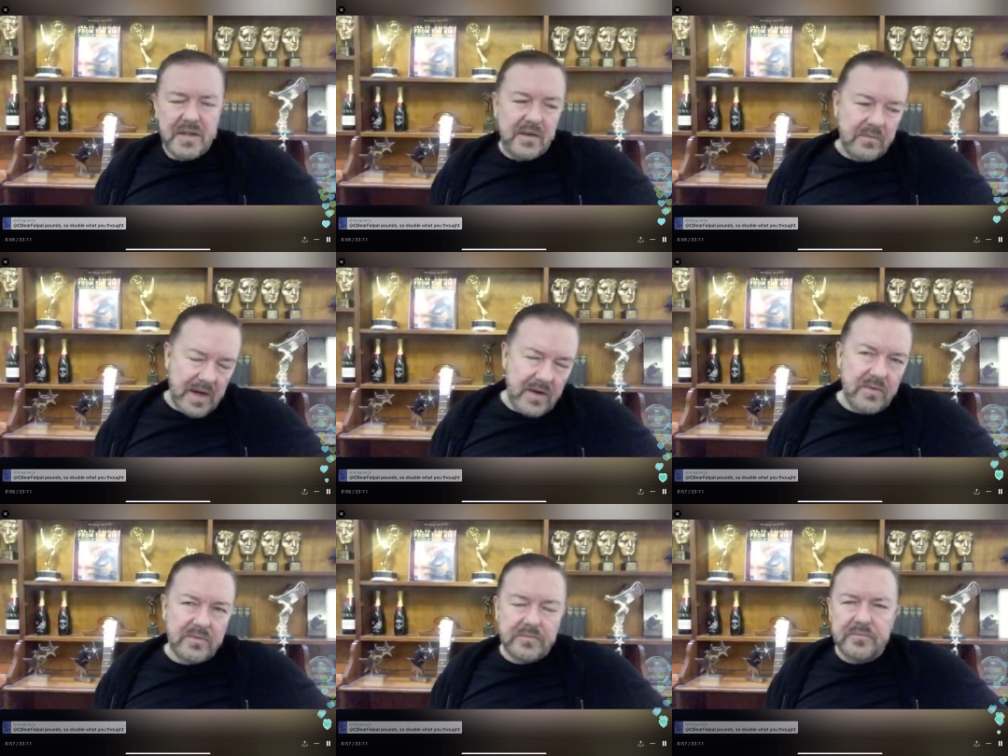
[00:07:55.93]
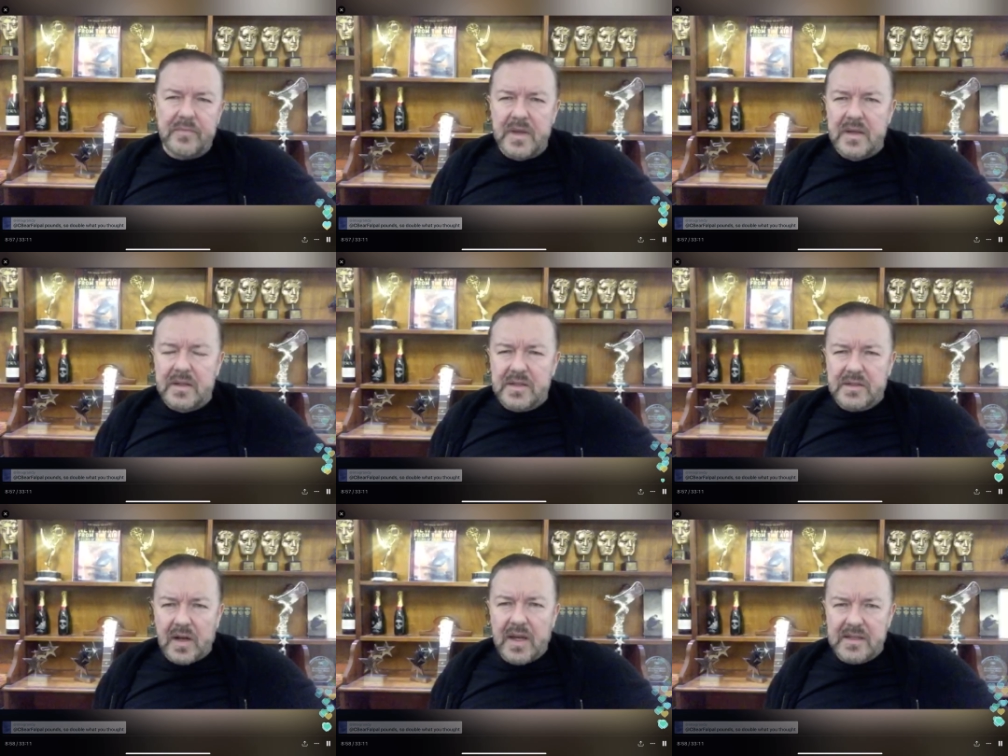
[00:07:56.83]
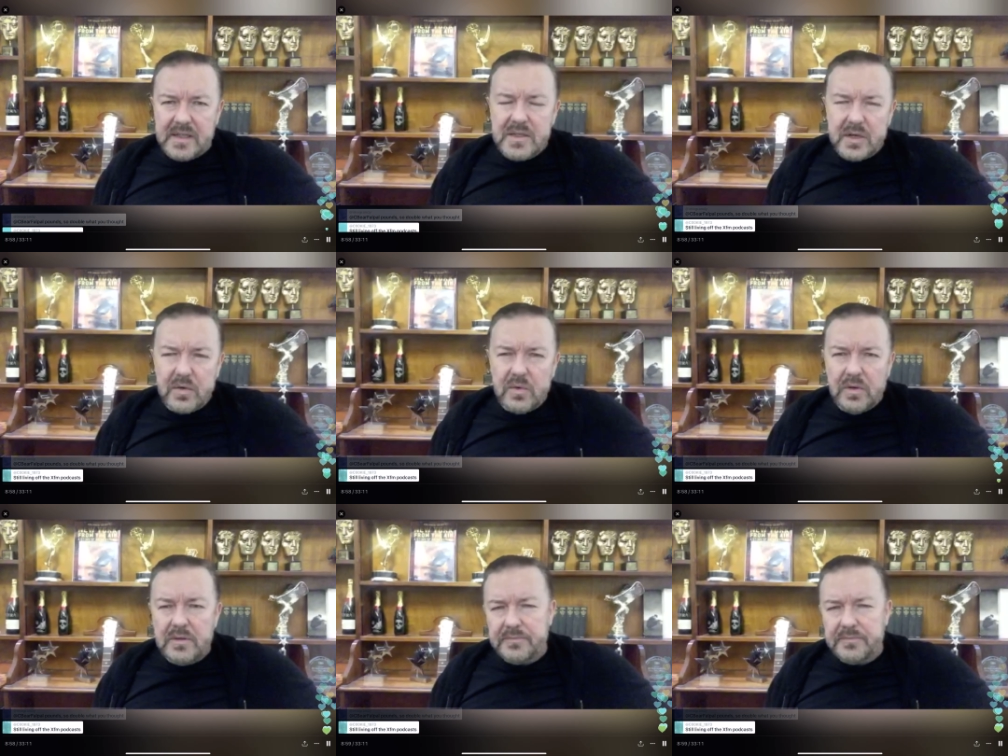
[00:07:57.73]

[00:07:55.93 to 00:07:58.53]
Well, because science is cool.